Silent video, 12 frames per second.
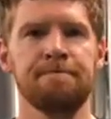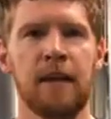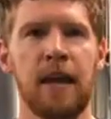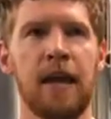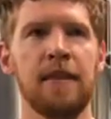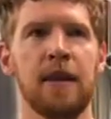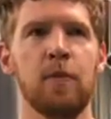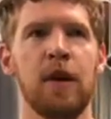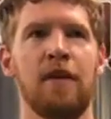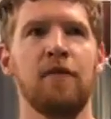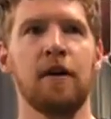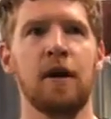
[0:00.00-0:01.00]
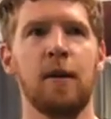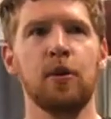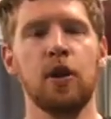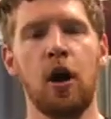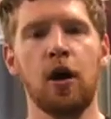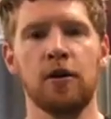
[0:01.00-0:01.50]
And then we have a couple
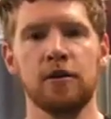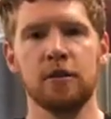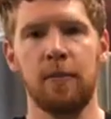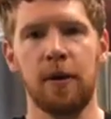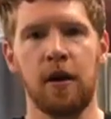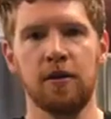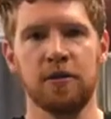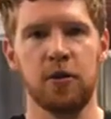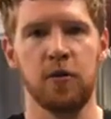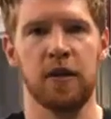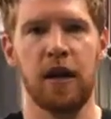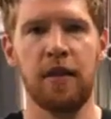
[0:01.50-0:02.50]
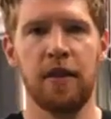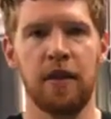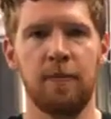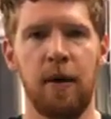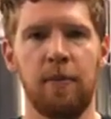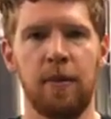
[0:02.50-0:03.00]
lagers coming on soon that I think
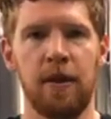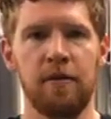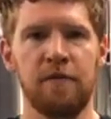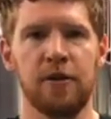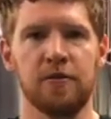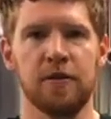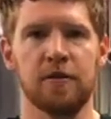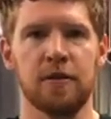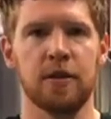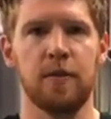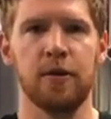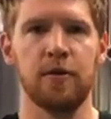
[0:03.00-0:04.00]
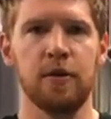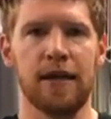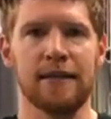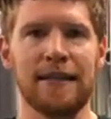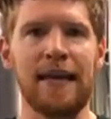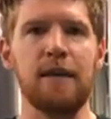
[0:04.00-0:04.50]
might be of interest to someone who
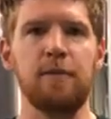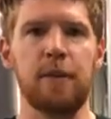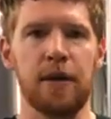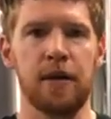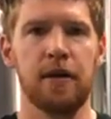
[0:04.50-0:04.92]
likes light beer.